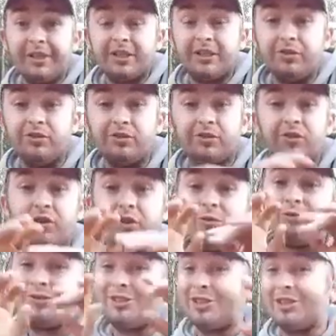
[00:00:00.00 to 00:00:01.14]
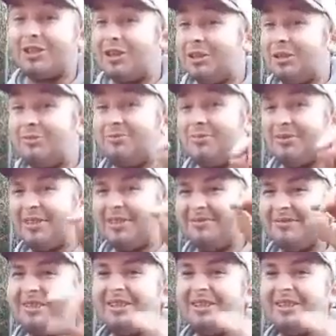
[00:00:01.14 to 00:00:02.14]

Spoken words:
the venues. I've done a brief